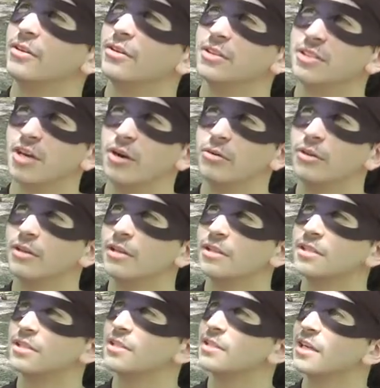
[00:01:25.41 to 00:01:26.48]
It is
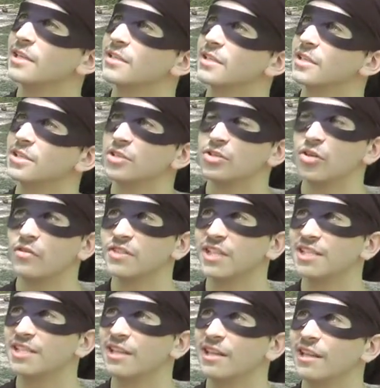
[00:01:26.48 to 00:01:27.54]
odorless, tasteless, dissolves
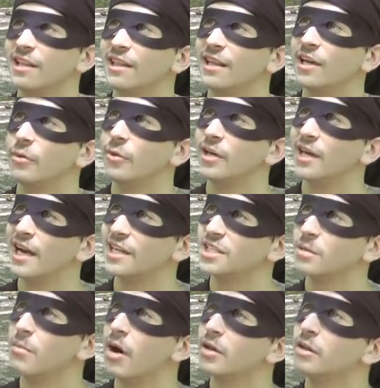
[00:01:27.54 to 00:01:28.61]
instantly in liquid, and is
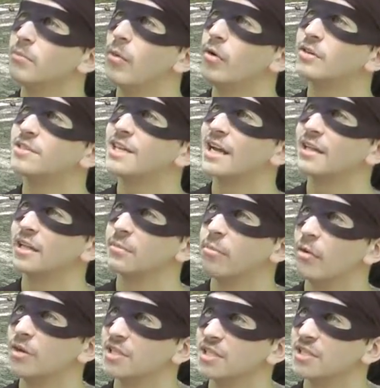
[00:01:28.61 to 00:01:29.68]
among the more deadly
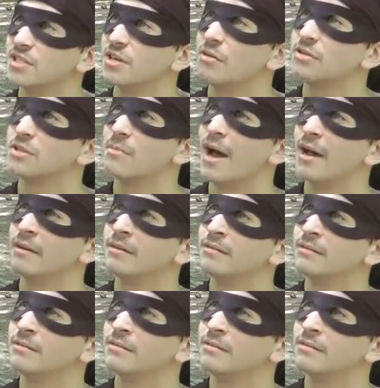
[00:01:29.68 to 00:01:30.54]
poisons known to man.